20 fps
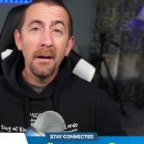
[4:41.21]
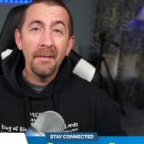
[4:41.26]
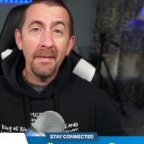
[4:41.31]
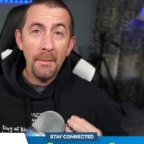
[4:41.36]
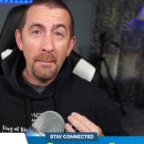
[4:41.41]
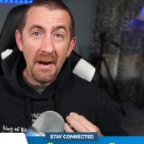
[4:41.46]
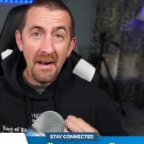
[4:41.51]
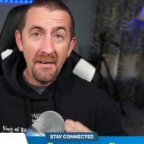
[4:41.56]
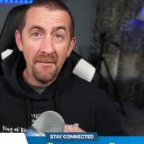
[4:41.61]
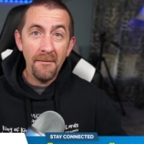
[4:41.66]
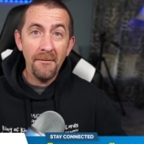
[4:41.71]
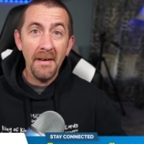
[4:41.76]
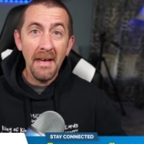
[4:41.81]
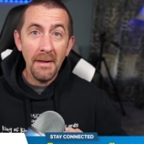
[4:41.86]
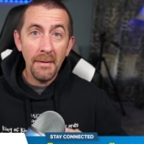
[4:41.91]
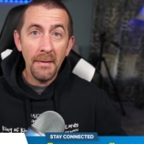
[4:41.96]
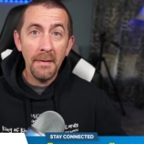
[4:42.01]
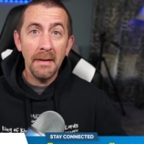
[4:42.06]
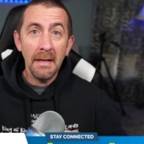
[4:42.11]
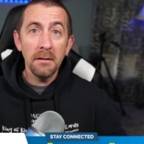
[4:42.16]
that my
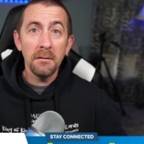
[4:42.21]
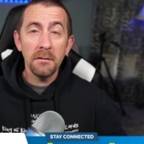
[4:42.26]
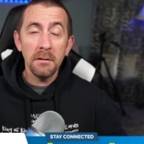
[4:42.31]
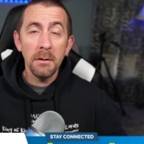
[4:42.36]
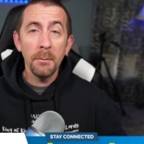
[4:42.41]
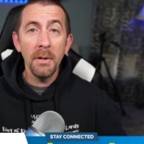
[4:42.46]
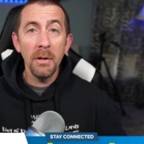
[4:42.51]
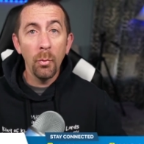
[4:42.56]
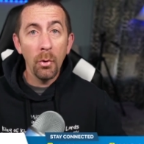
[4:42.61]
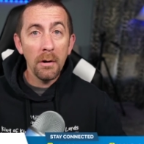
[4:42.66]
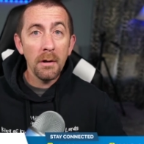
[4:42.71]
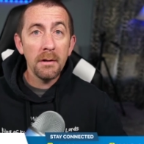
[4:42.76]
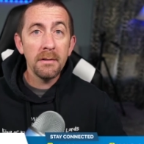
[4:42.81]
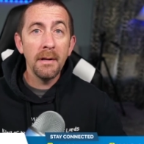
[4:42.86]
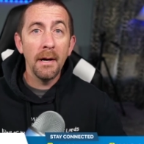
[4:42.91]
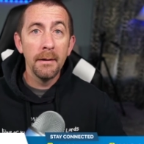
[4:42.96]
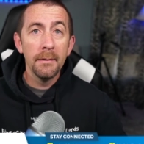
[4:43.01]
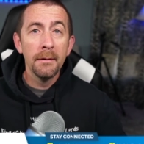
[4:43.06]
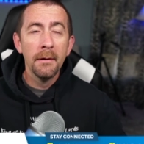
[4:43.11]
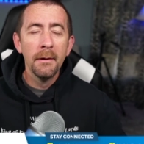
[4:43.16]
faith needs to be worked
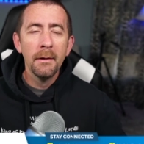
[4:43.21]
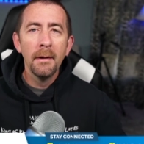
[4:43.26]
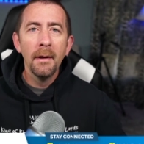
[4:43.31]
on,